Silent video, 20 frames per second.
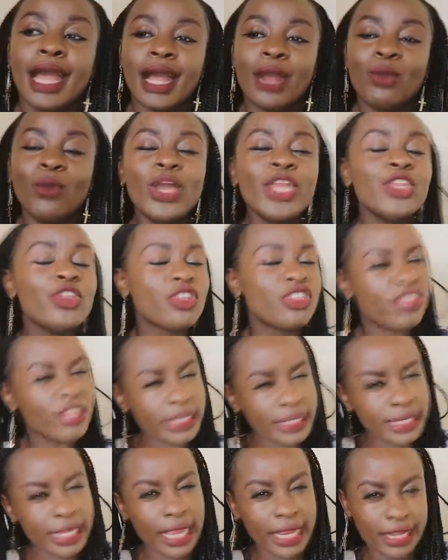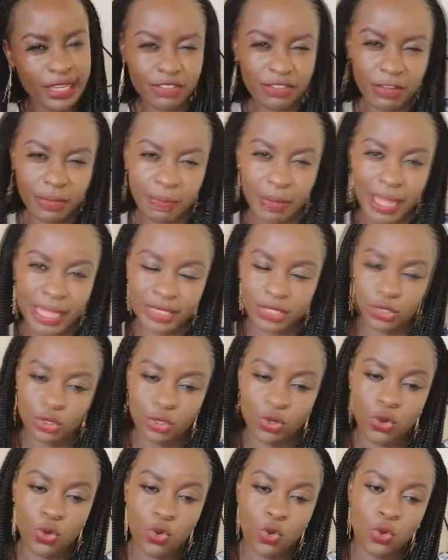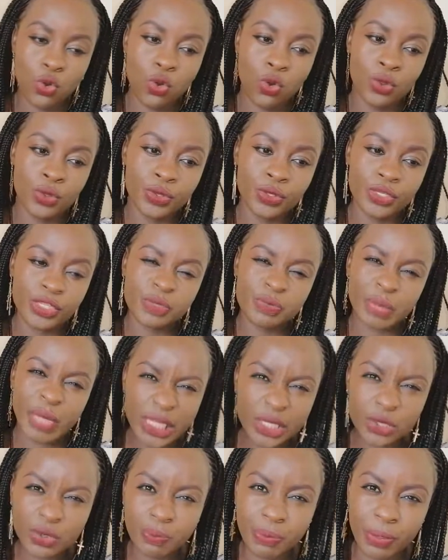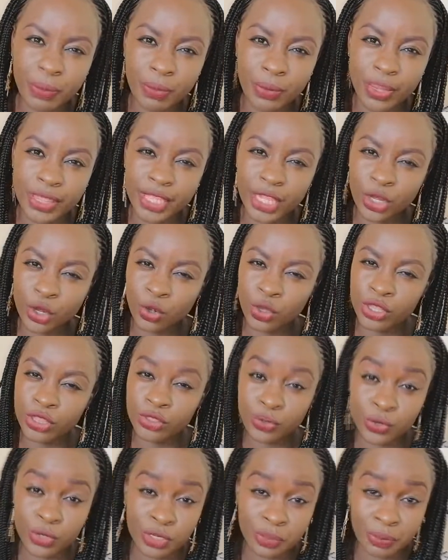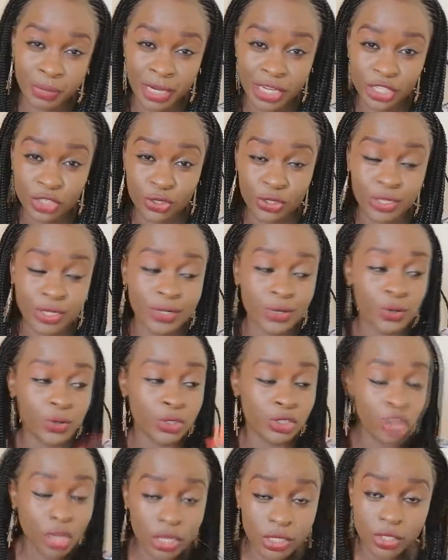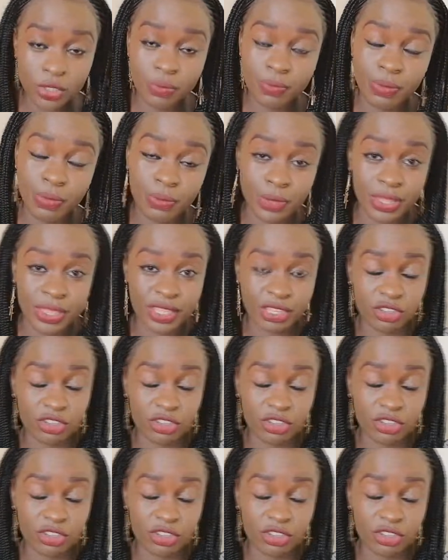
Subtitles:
When you're this kind of a person who speaks to people when they're going through depression, who talks to people when they're